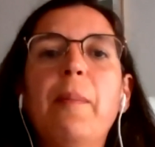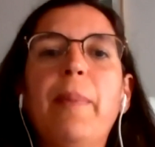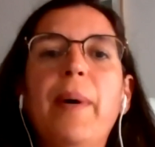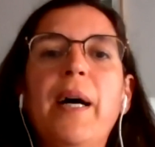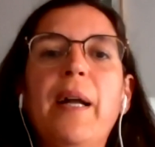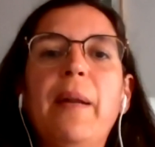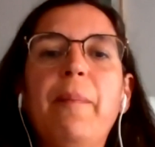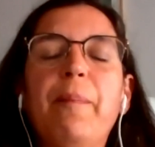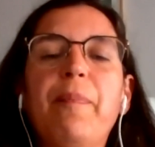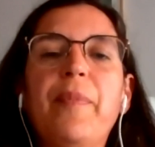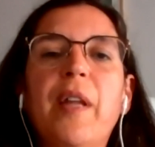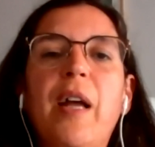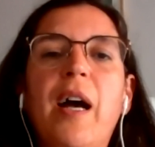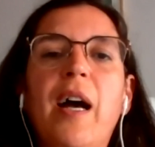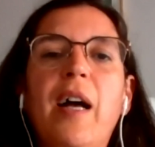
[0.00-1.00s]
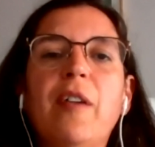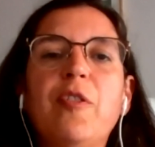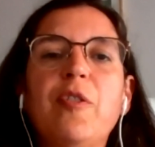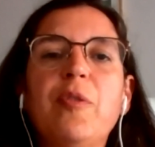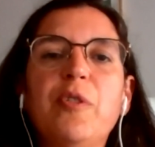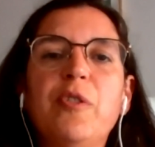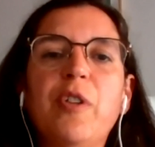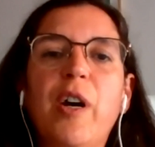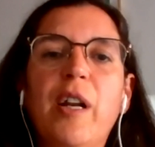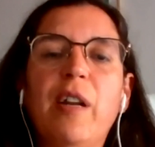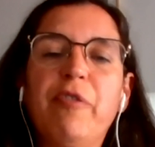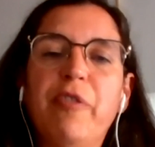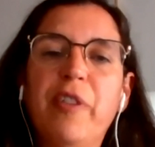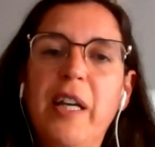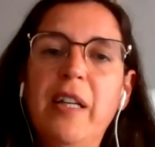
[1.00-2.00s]
But she was not
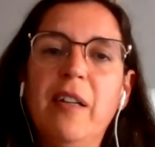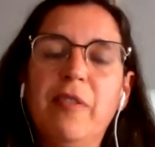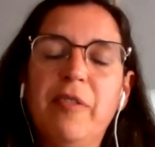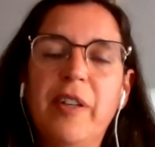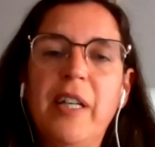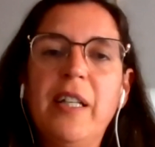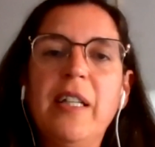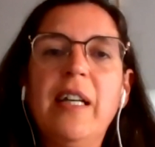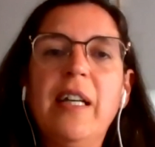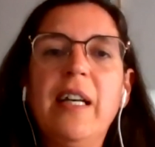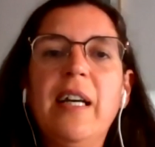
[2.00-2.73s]
afraid of it.